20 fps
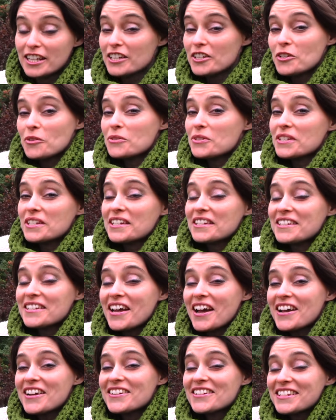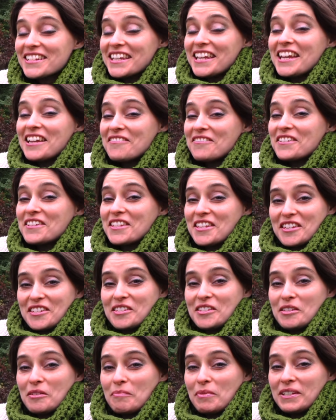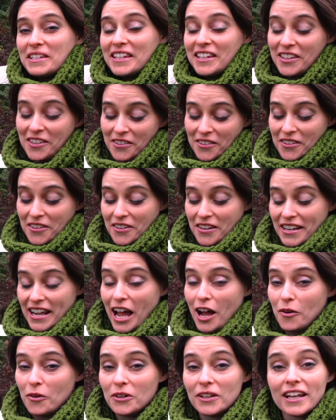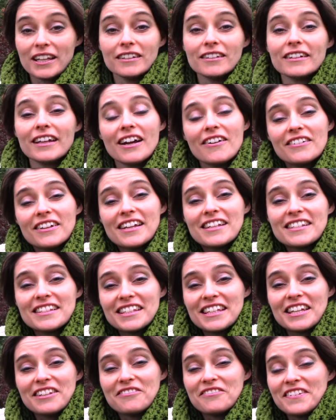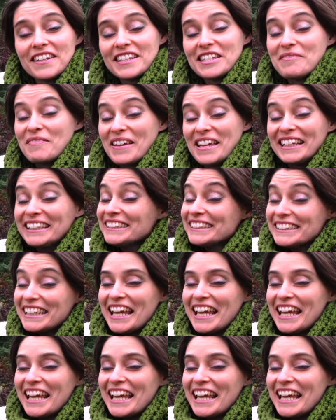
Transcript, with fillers: didn't use the entire skein for this particular cowl, and look how nicely it fits me.